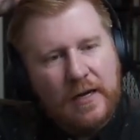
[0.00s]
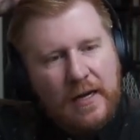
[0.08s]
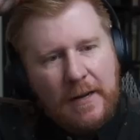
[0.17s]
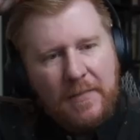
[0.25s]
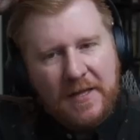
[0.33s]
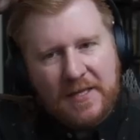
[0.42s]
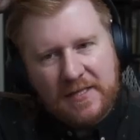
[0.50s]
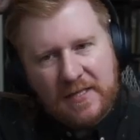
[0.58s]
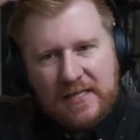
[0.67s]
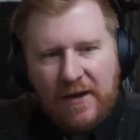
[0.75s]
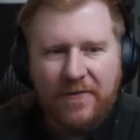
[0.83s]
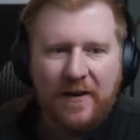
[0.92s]
but this is
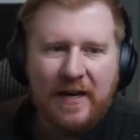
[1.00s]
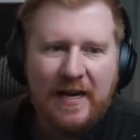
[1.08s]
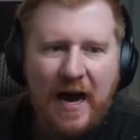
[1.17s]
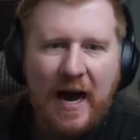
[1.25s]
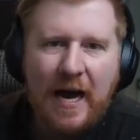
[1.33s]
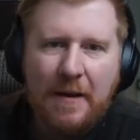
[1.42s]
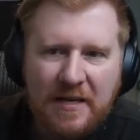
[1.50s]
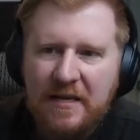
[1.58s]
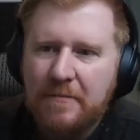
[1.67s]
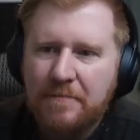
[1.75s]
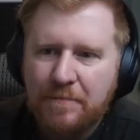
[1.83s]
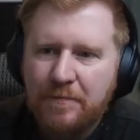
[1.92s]
definitely a high B
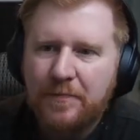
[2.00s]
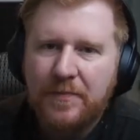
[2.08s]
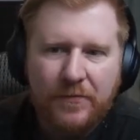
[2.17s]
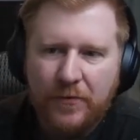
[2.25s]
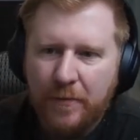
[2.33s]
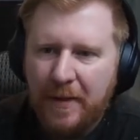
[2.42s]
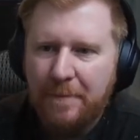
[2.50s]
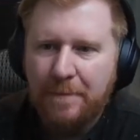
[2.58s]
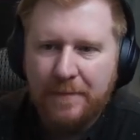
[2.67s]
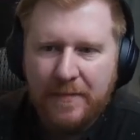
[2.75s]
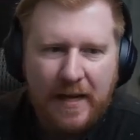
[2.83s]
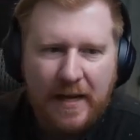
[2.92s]
for me.
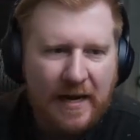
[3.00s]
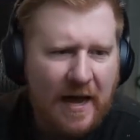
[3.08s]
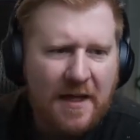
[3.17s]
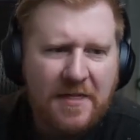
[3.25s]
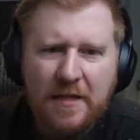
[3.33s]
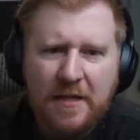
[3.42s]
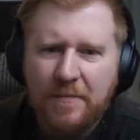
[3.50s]
And I think the best